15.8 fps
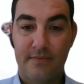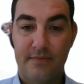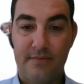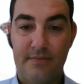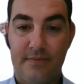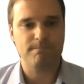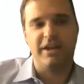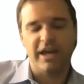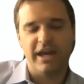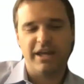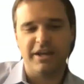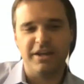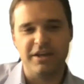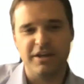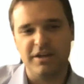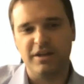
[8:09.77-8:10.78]
And
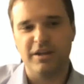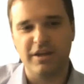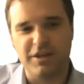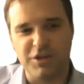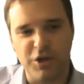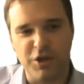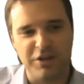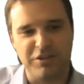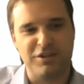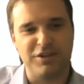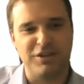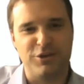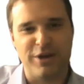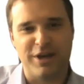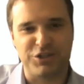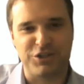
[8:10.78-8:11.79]
I think
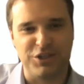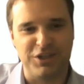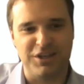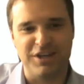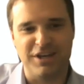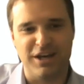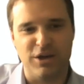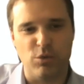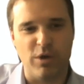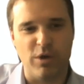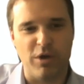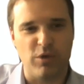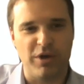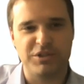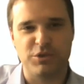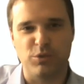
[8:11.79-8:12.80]
you actually went
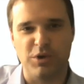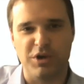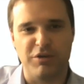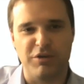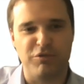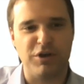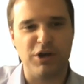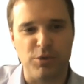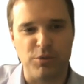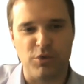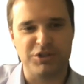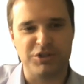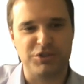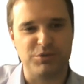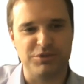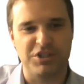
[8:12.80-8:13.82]
right to what a follow-up
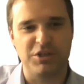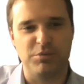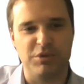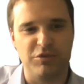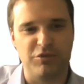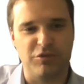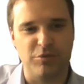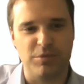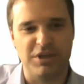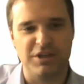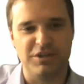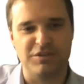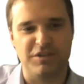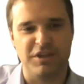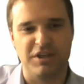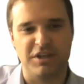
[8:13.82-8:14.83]
question was going to be for me,
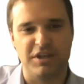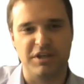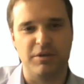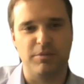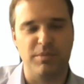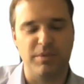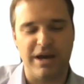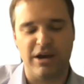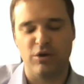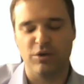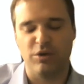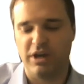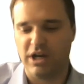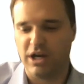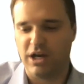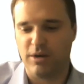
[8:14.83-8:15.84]
is thinking about
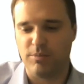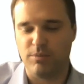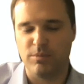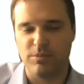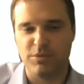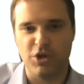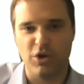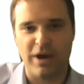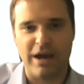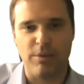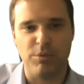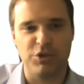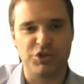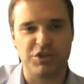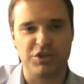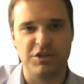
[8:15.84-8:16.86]
how
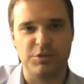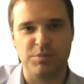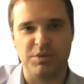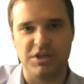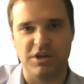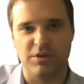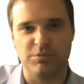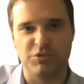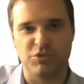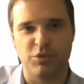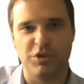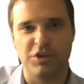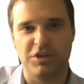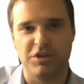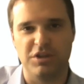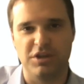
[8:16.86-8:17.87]
much of this becomes
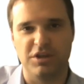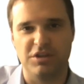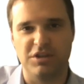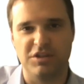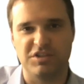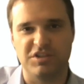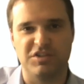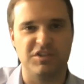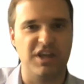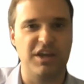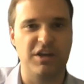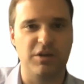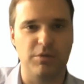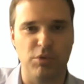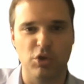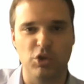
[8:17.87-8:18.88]
really the
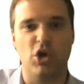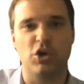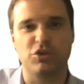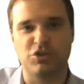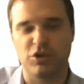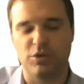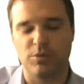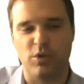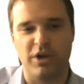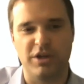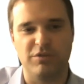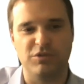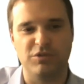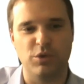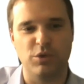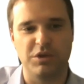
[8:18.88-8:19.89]
sustainable long-term way
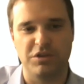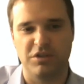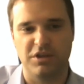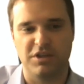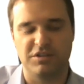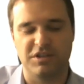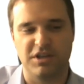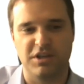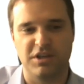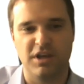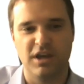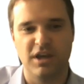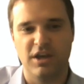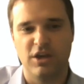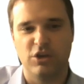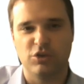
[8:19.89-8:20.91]
of doing things, and